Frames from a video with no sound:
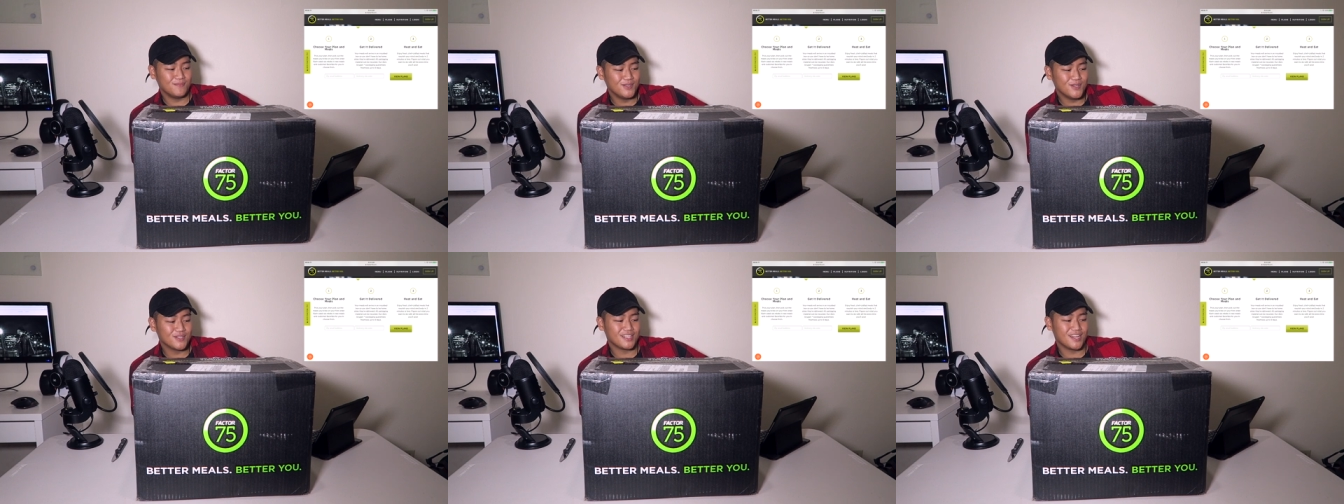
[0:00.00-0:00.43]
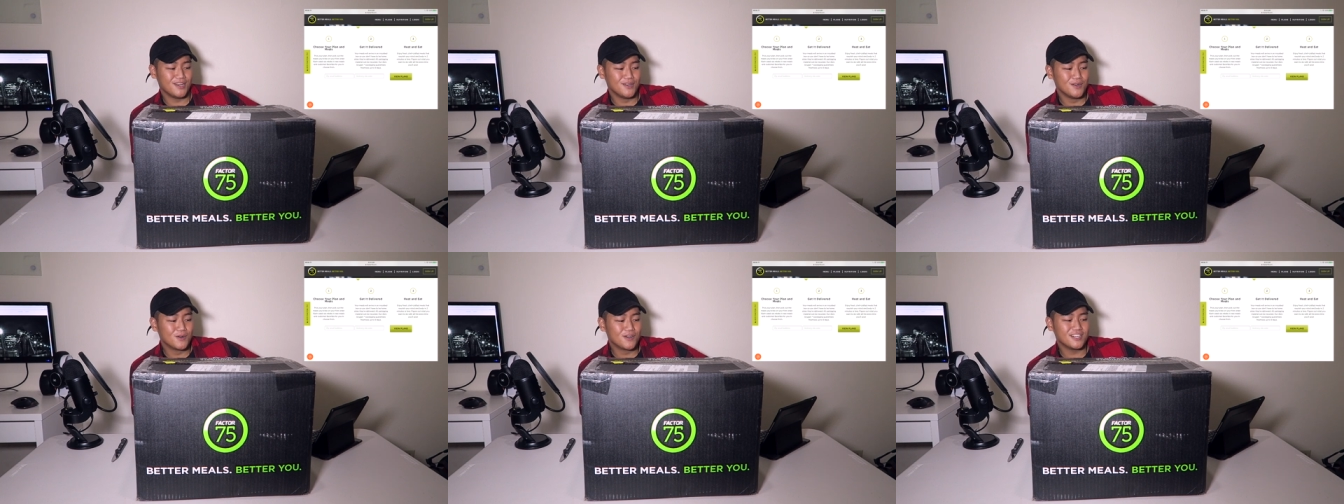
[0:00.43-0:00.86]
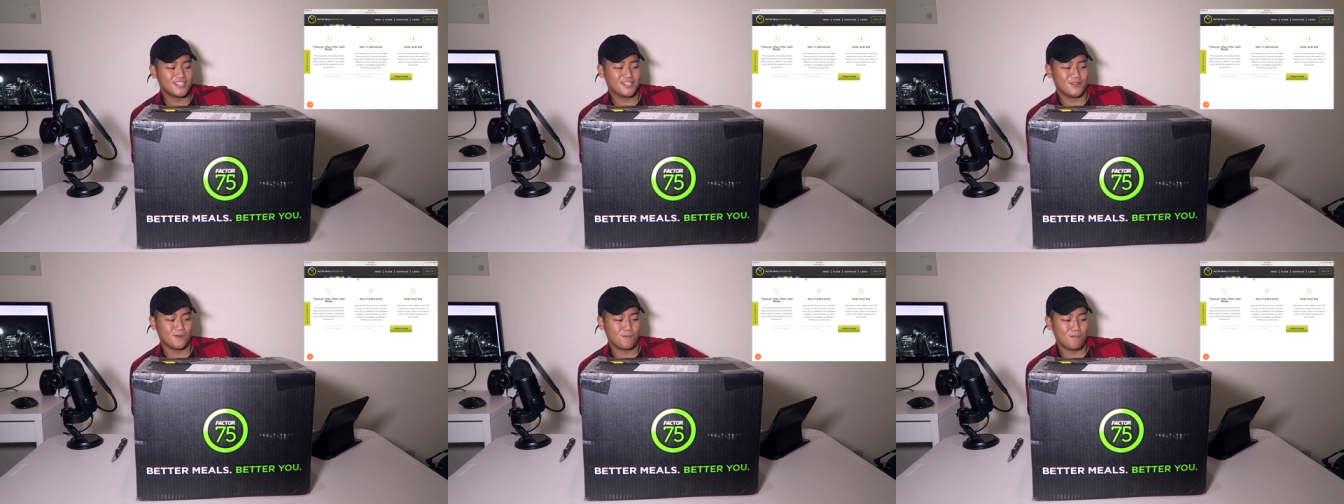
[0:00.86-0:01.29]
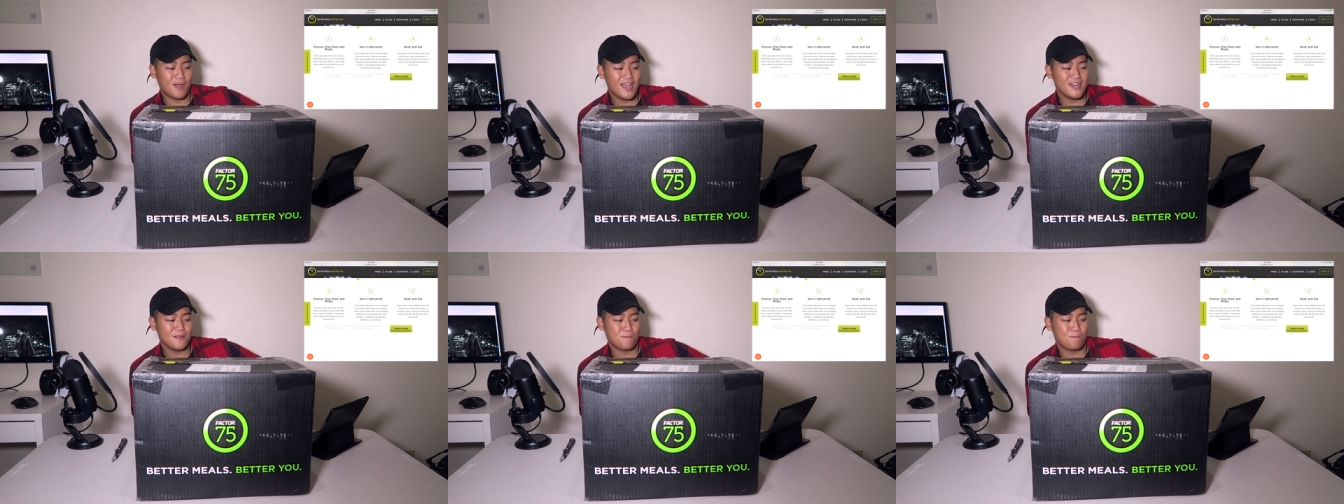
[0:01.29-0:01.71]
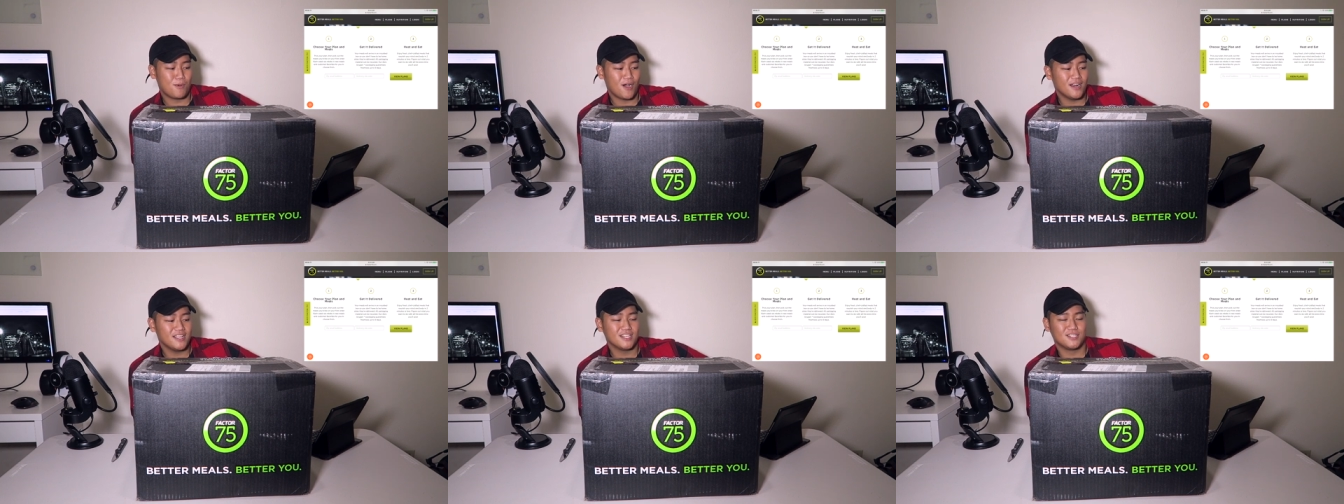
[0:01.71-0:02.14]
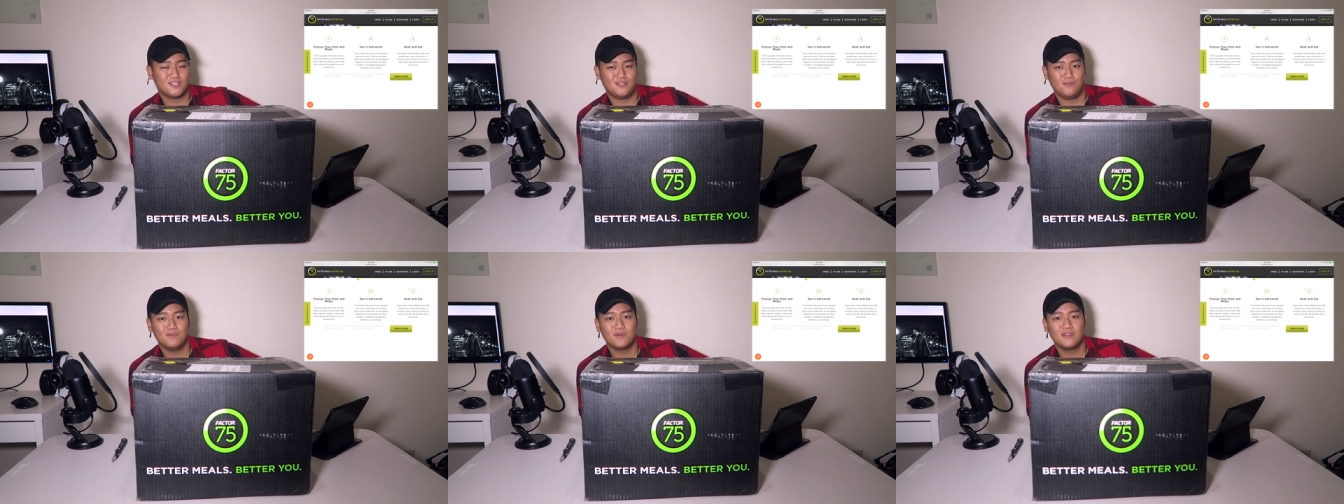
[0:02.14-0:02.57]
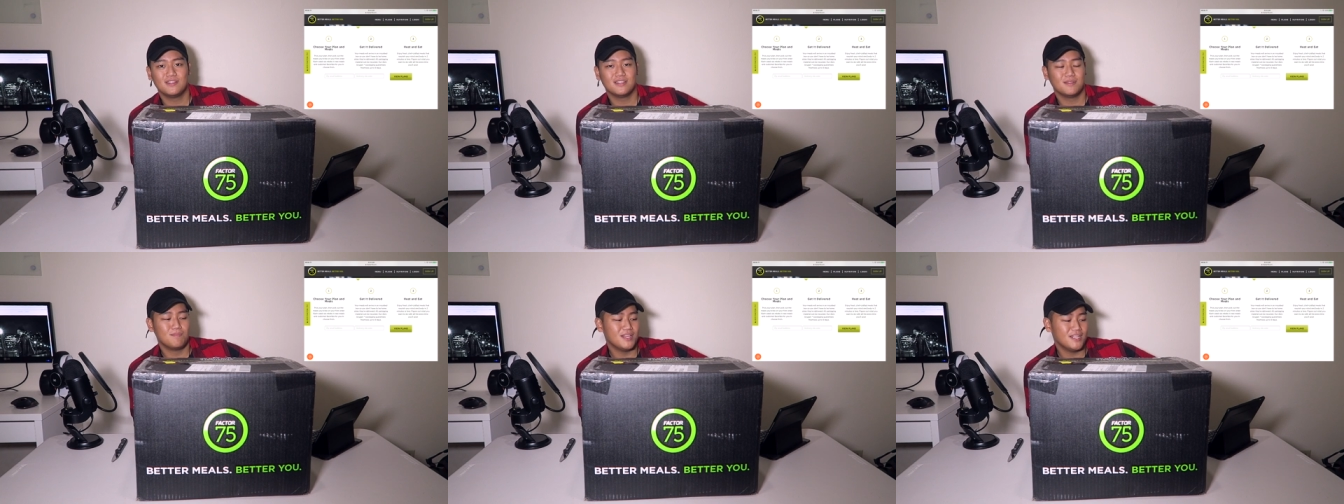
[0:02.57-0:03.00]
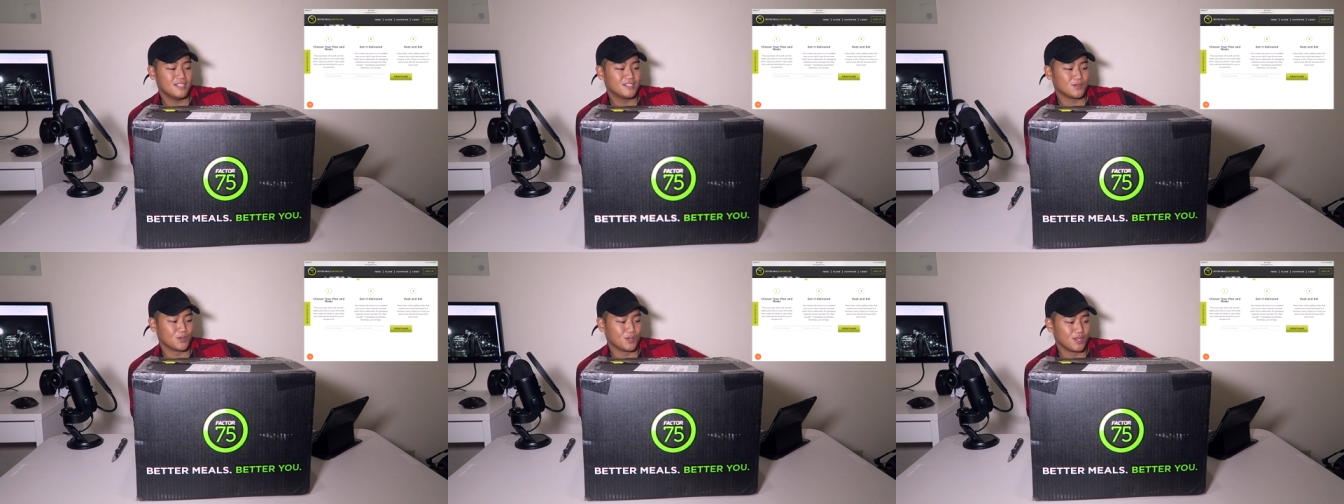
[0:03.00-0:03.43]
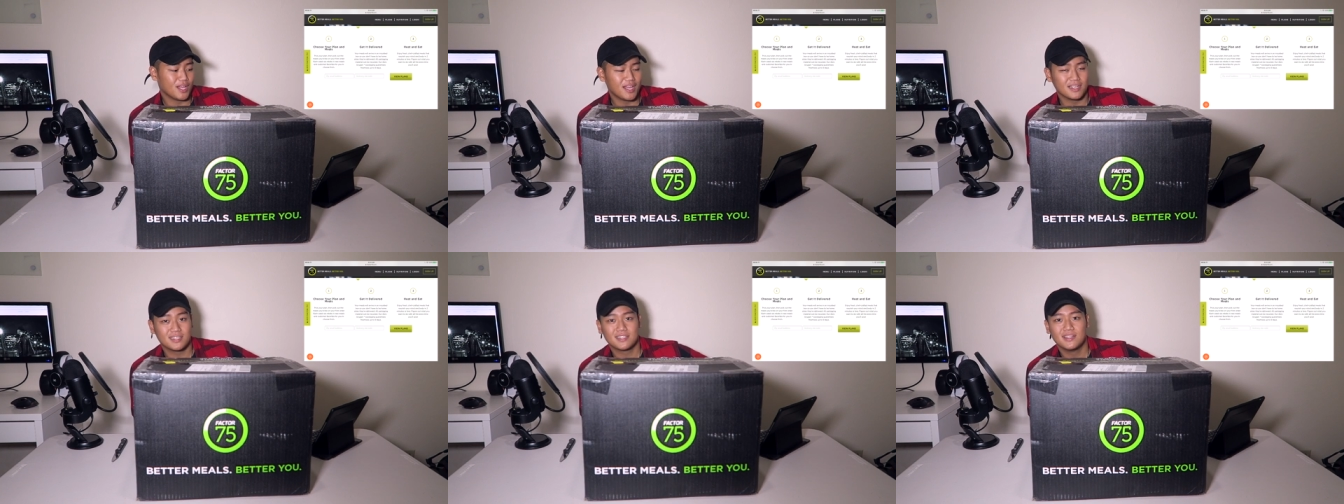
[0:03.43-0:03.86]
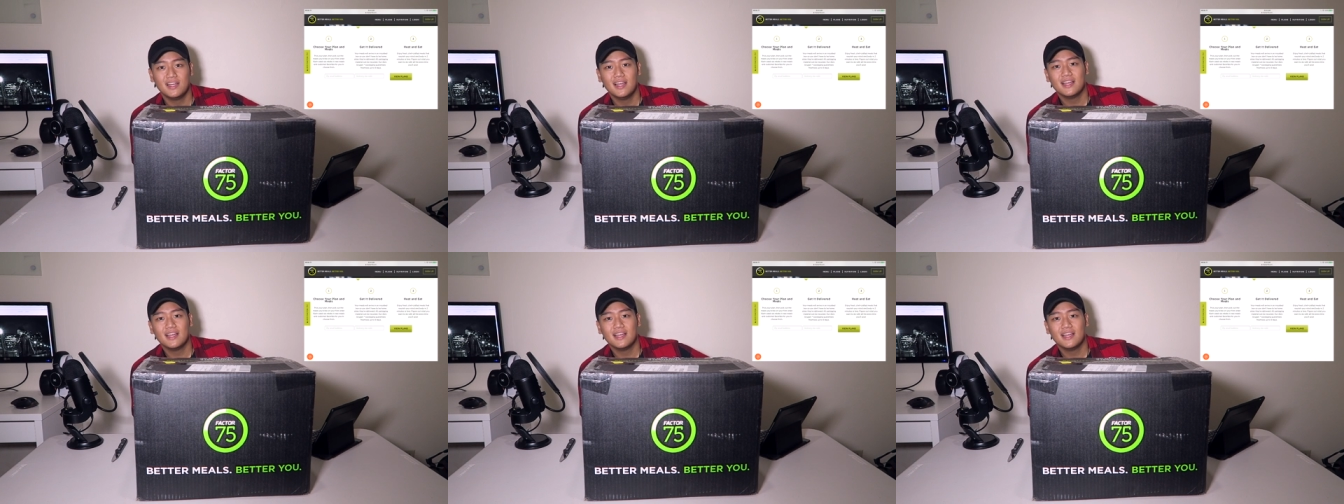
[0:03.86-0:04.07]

meals that nourish your mind and body in 2 minutes or less.